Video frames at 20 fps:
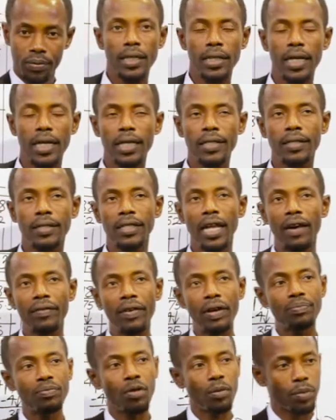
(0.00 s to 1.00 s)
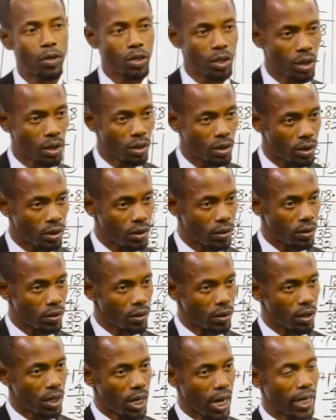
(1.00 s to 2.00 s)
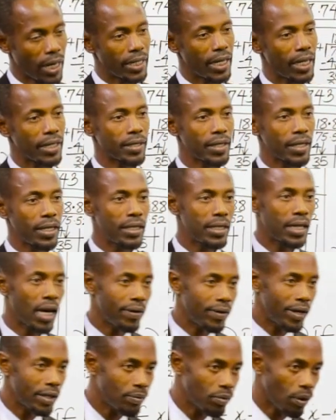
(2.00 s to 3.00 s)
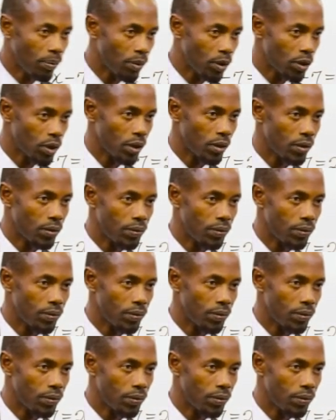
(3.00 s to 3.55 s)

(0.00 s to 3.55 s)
There is direct proportion and there is indirect proportion.